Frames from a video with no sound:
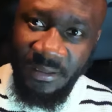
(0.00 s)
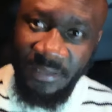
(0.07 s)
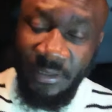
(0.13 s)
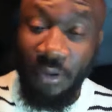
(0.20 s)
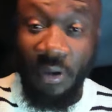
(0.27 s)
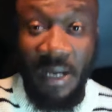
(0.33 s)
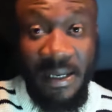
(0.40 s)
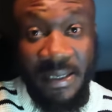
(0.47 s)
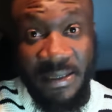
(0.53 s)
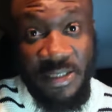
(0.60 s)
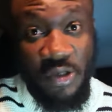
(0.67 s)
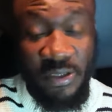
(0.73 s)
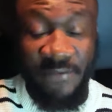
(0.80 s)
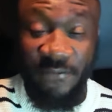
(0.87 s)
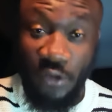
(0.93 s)
They don't like it,
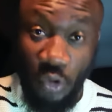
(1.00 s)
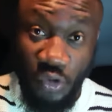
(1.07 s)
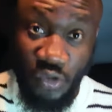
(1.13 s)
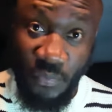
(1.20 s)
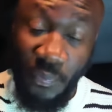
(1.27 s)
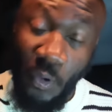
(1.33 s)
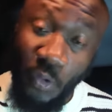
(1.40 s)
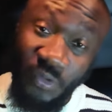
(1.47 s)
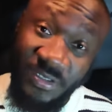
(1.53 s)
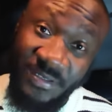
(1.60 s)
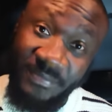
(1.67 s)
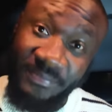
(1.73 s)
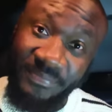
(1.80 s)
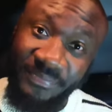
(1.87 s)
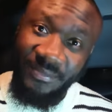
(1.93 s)
so they've closed the port.
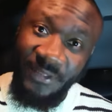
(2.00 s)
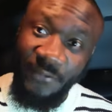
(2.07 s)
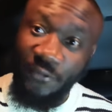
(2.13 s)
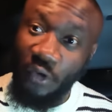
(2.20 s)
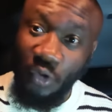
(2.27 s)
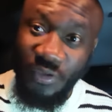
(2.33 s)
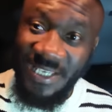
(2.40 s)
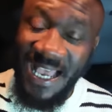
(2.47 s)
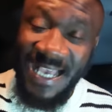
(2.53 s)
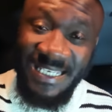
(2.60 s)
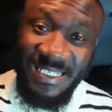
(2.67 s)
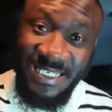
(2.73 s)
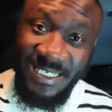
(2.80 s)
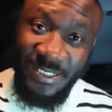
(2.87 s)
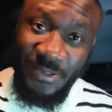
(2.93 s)
They've closed
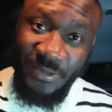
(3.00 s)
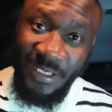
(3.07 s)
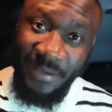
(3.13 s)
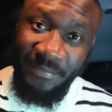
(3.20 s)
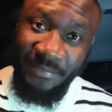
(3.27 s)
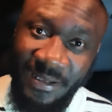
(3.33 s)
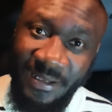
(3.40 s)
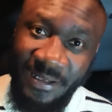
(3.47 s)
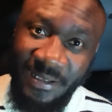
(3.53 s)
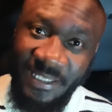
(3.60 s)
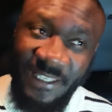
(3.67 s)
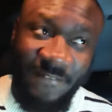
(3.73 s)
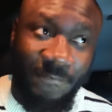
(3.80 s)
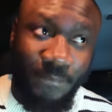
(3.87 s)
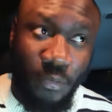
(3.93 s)
access to them.
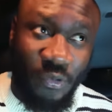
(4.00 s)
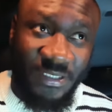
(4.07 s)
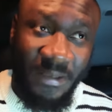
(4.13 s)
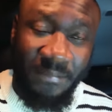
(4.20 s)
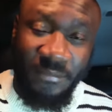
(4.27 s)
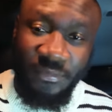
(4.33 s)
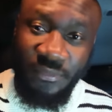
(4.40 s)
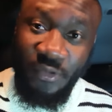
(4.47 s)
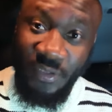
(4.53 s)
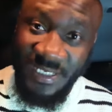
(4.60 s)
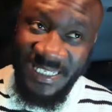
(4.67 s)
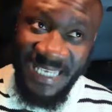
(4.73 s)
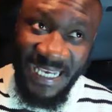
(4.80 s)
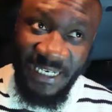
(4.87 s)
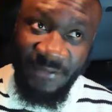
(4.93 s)
They've put them to the
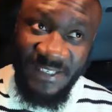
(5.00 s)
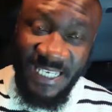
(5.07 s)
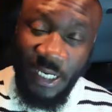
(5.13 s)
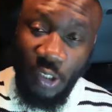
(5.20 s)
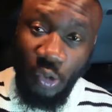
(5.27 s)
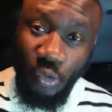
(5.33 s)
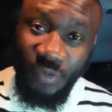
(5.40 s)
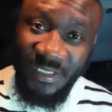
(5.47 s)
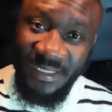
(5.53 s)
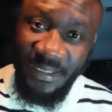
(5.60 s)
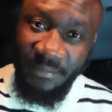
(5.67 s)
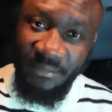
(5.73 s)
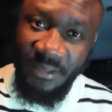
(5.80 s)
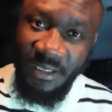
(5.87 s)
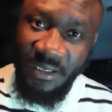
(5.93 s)
side. They've secluded
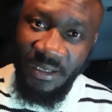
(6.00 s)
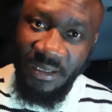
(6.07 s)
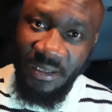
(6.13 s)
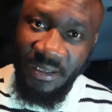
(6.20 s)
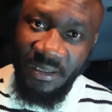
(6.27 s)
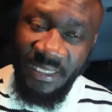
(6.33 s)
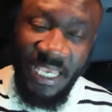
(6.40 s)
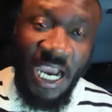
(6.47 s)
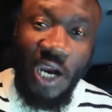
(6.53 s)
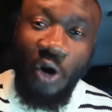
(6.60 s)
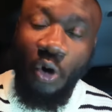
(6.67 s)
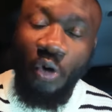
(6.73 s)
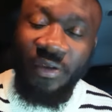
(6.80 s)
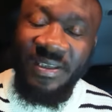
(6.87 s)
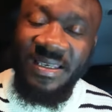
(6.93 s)
them. They are
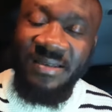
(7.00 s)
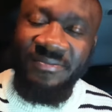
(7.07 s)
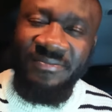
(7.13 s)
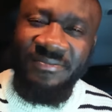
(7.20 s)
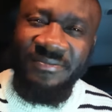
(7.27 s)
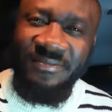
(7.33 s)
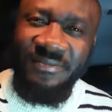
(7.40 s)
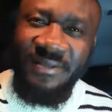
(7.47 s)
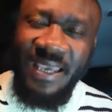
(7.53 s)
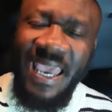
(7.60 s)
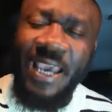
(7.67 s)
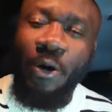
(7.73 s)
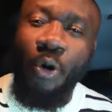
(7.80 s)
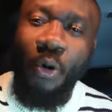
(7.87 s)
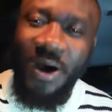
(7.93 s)
called the
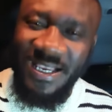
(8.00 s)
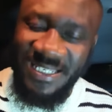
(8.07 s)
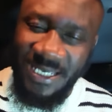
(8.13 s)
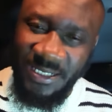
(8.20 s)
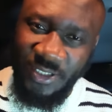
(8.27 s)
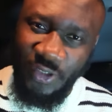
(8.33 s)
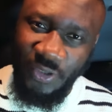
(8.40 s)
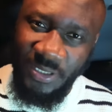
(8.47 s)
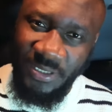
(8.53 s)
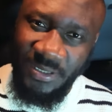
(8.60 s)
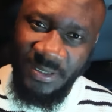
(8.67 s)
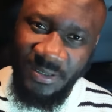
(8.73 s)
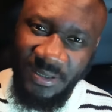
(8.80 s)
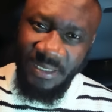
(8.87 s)
ECOWAS countries.